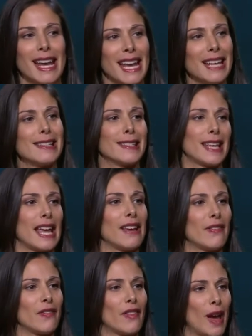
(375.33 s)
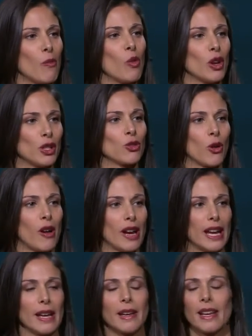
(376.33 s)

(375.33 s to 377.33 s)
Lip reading: is safe and worth trying.